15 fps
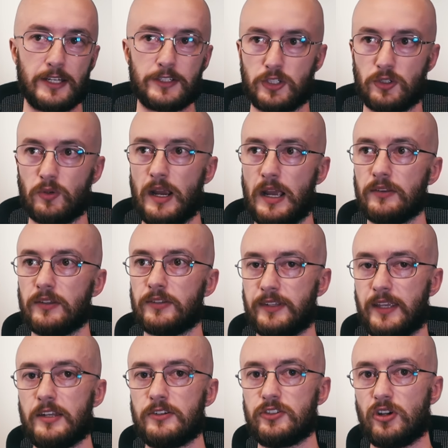around the
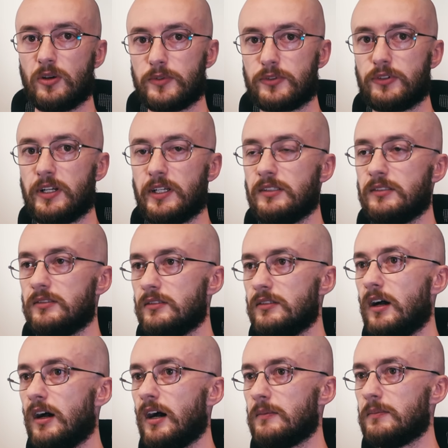scan geometry
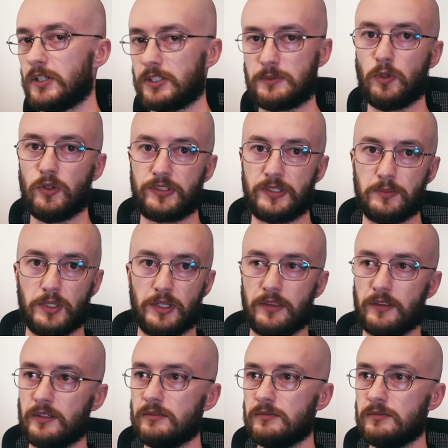much more simply than